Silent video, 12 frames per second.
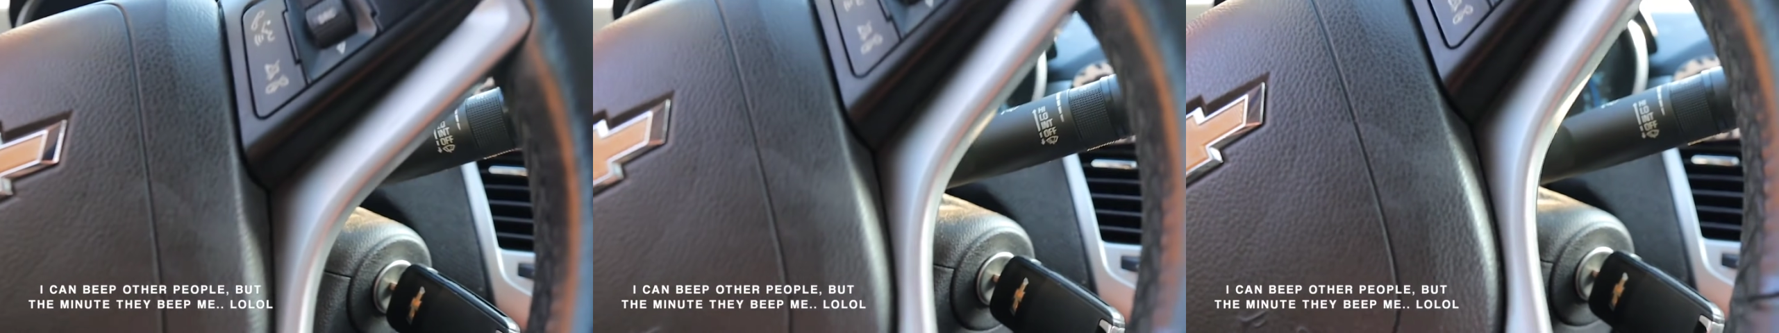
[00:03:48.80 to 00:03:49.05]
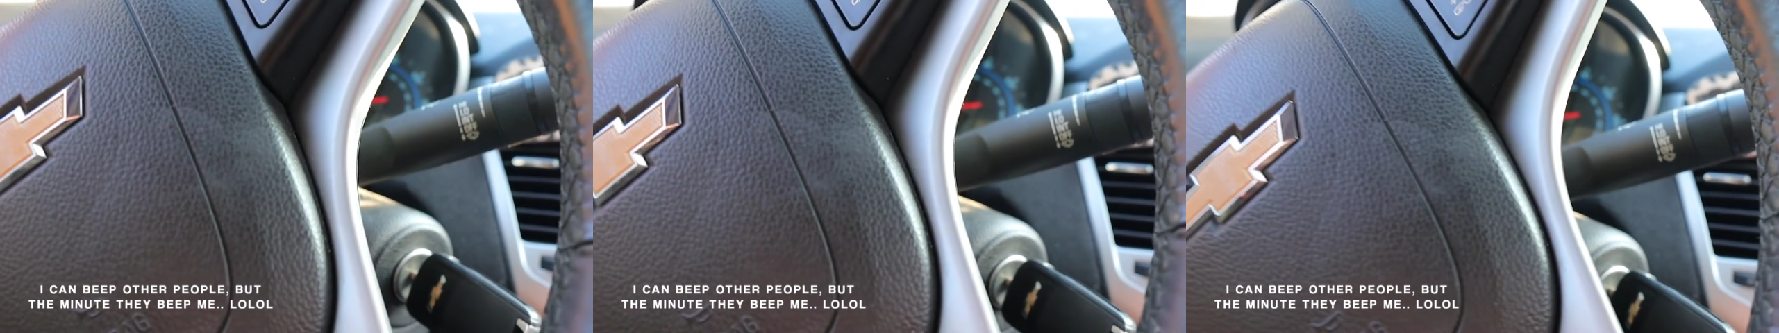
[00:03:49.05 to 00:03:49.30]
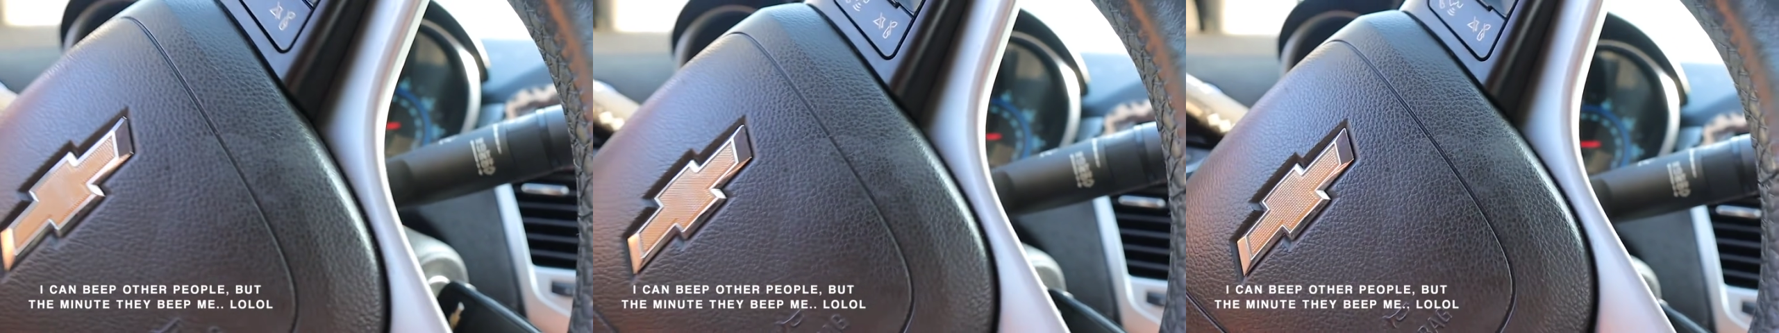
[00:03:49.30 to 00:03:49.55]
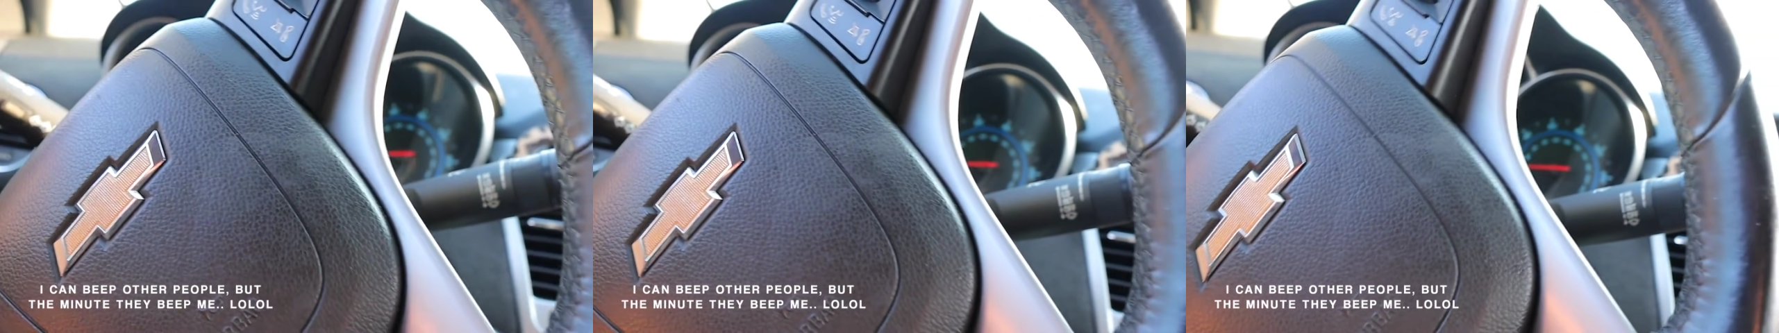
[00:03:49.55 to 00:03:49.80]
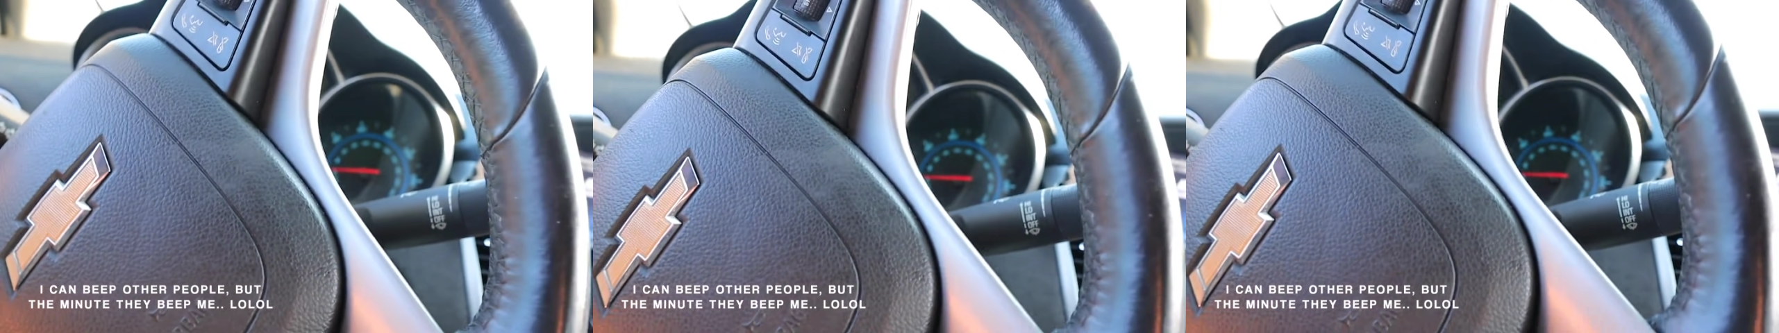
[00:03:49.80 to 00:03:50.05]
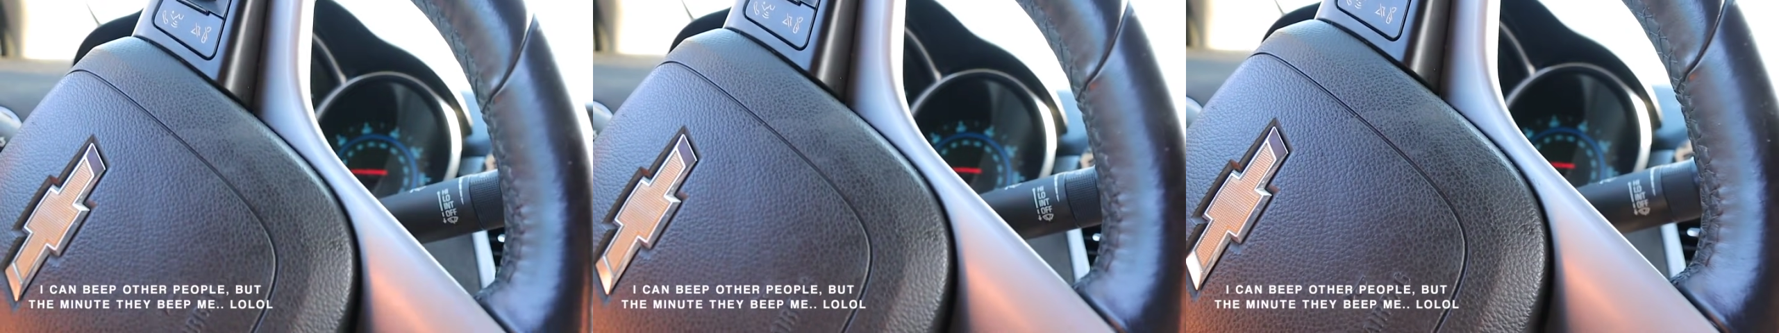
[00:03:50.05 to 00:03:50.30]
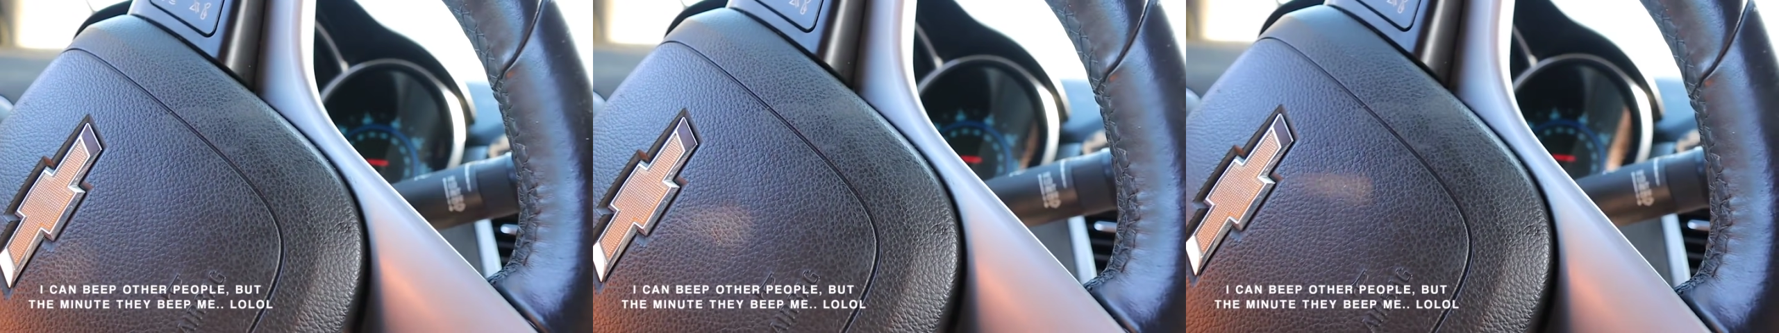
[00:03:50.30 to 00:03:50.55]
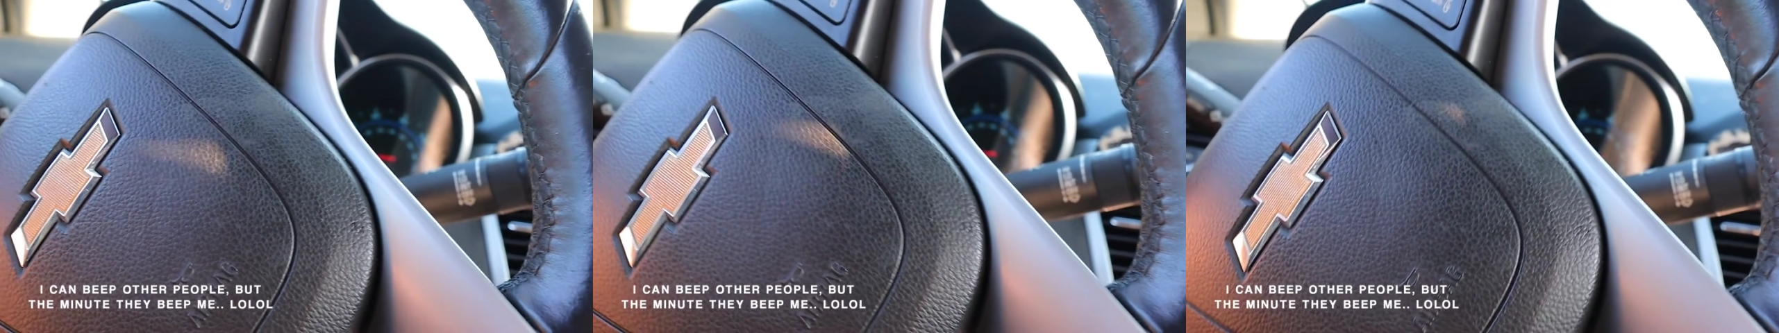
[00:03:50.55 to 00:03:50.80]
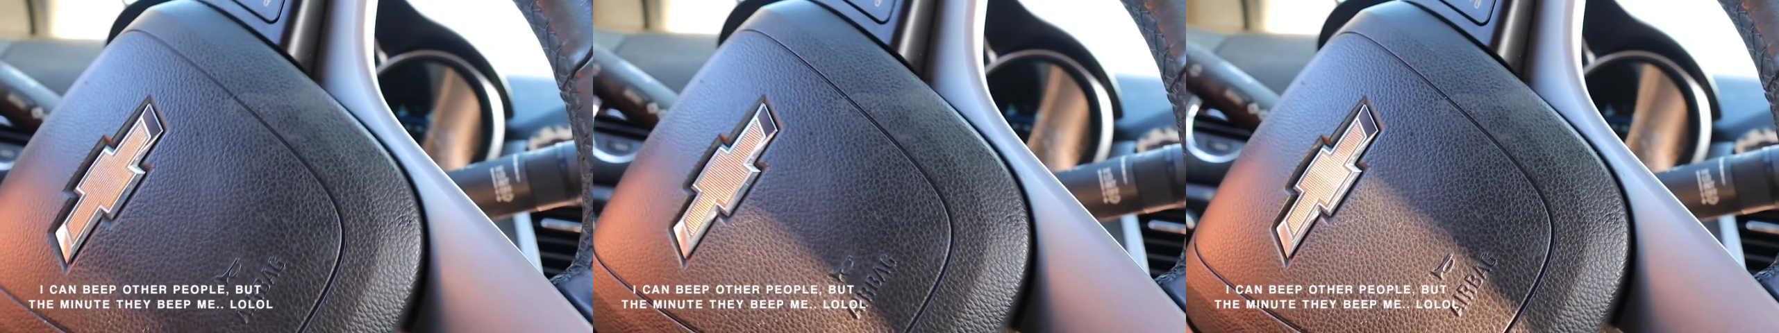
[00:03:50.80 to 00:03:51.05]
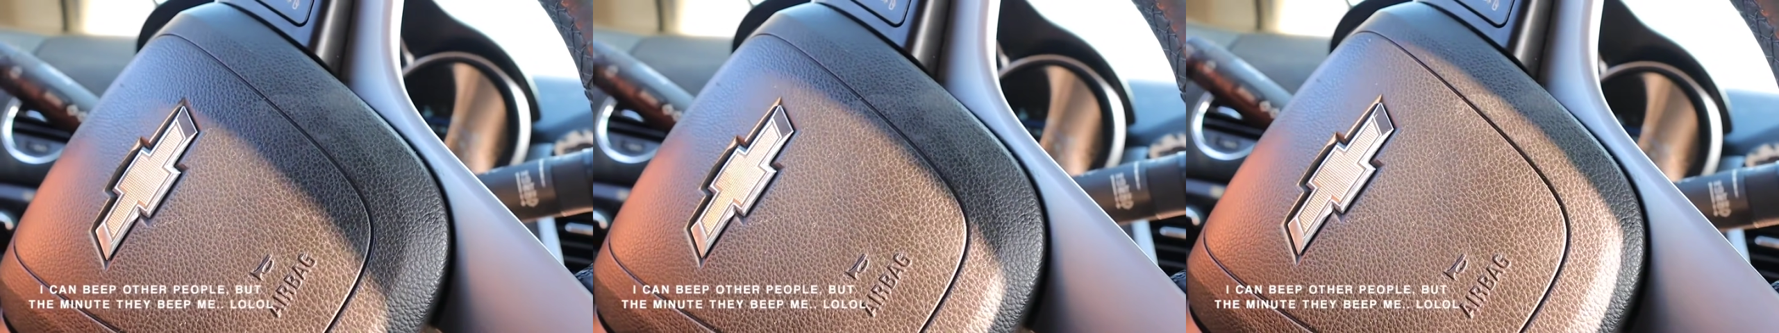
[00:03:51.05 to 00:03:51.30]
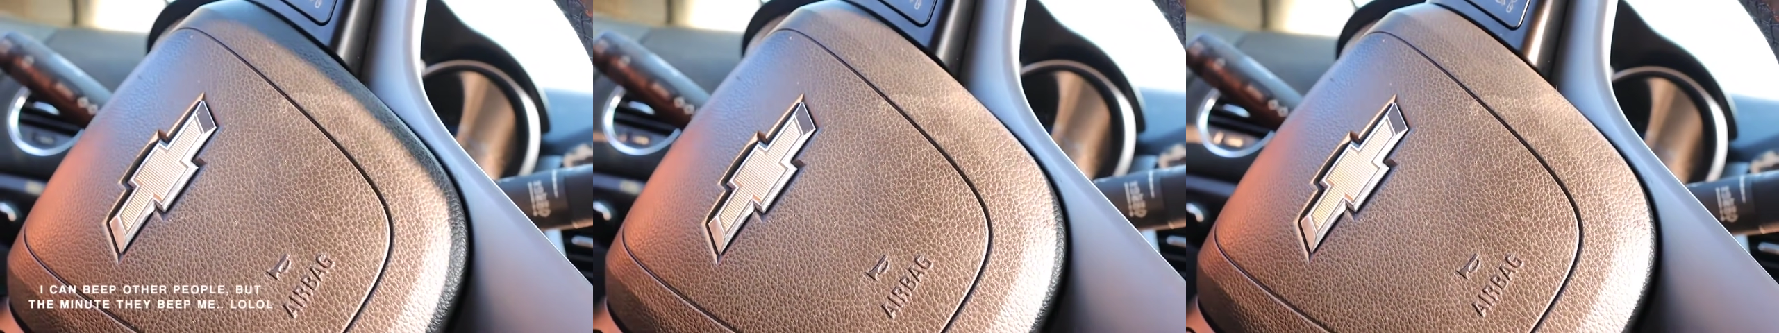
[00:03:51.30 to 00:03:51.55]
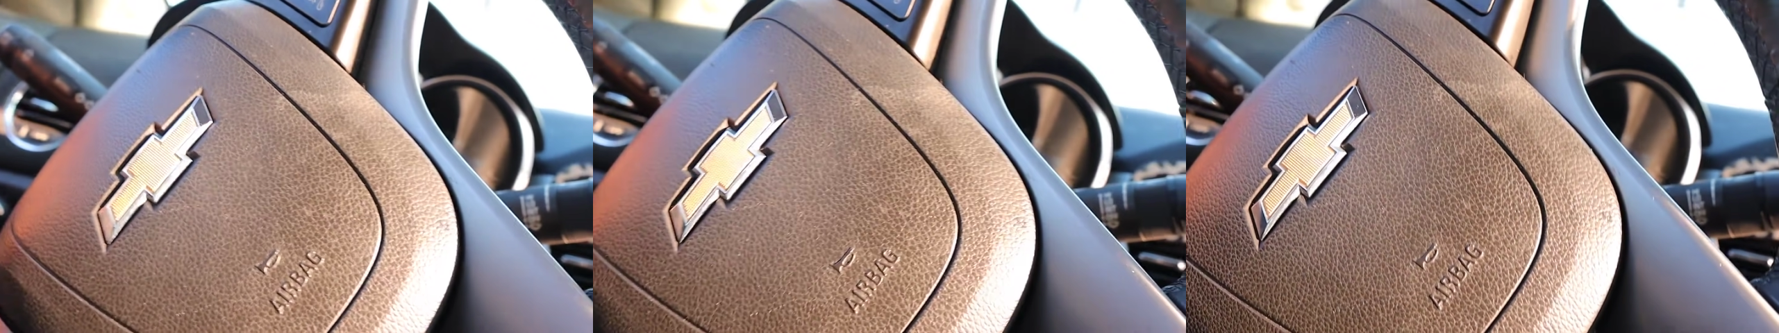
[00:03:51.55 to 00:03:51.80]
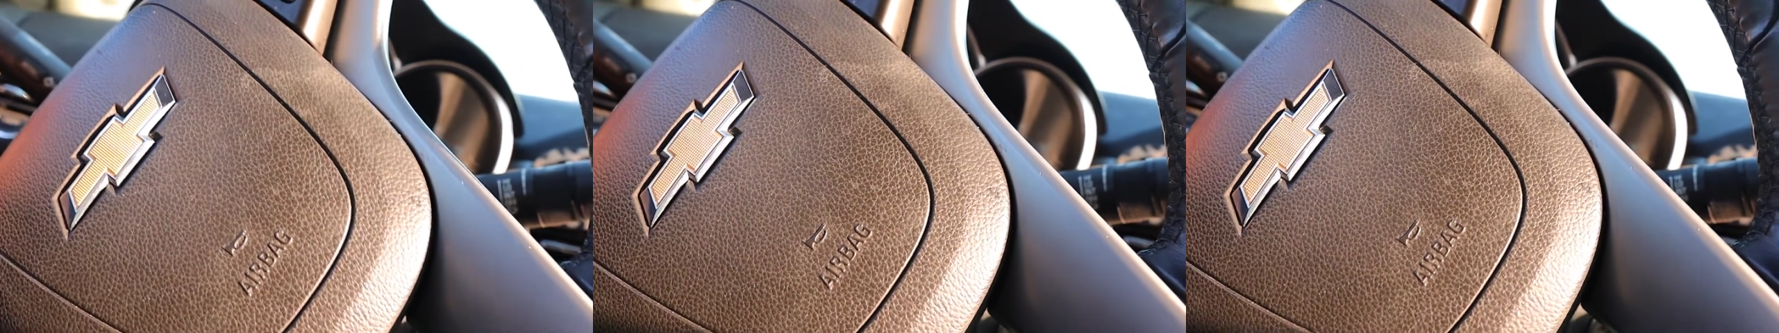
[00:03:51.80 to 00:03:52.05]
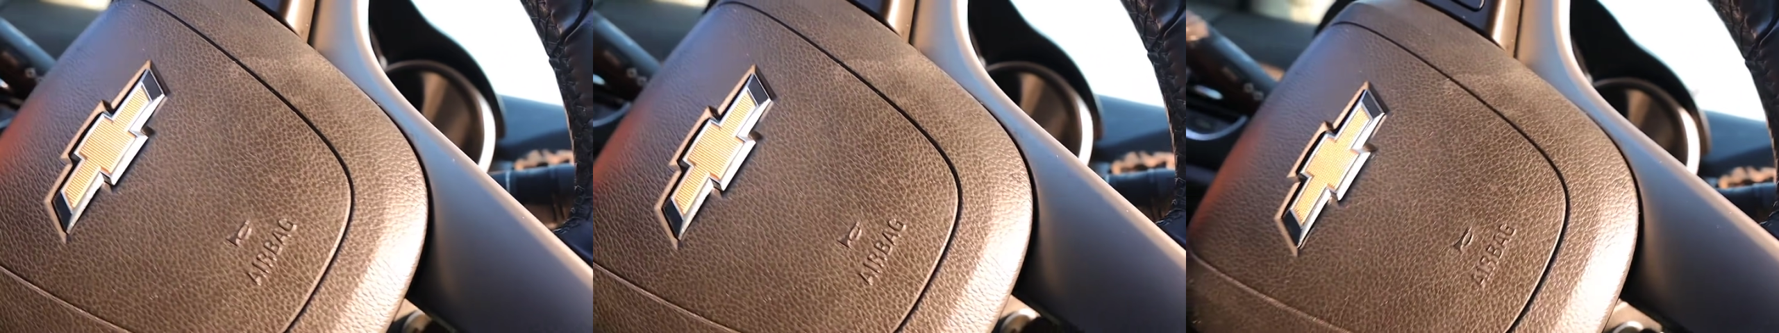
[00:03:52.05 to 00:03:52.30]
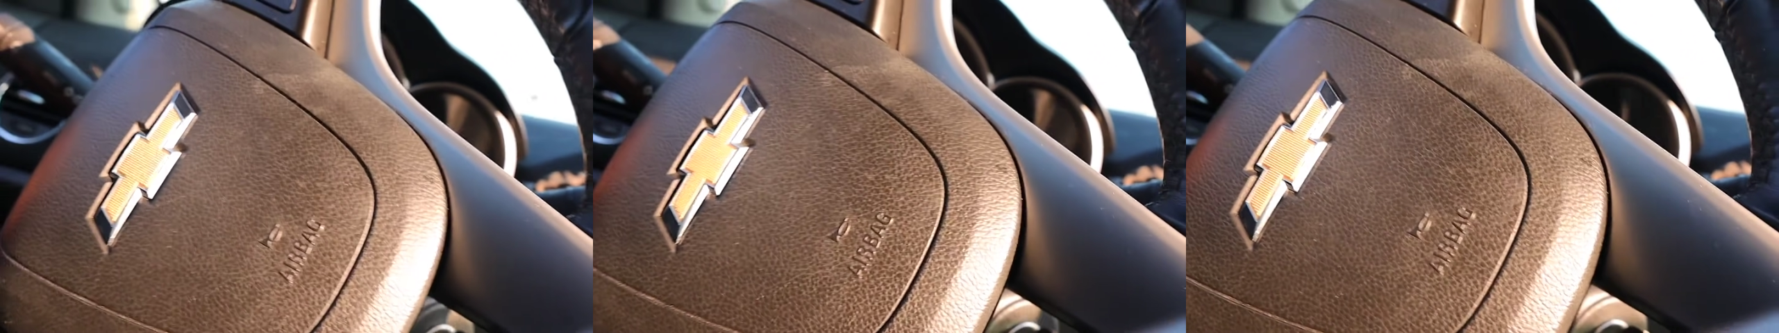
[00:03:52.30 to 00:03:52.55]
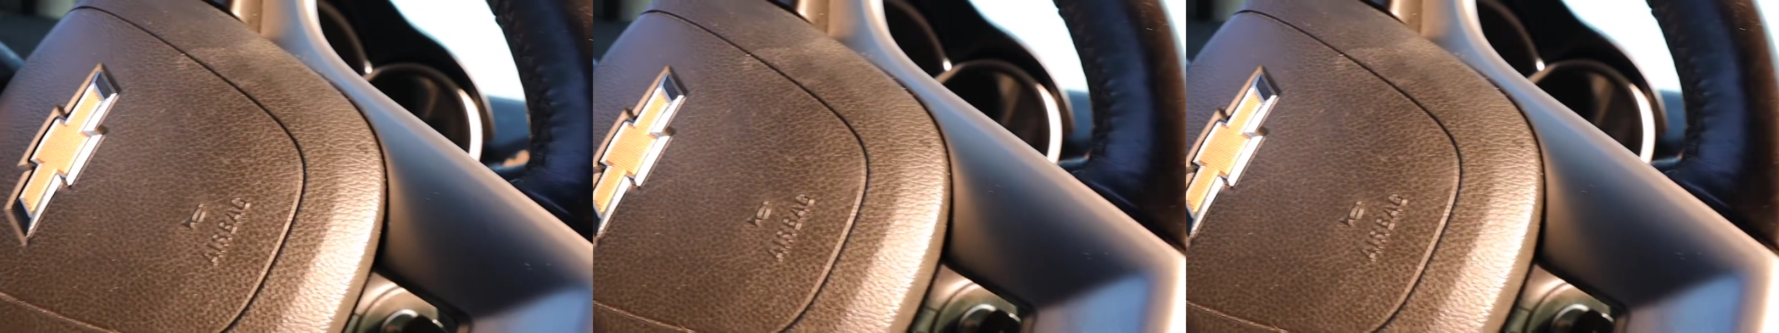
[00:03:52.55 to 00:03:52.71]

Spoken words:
Nobody's mouth can be seen.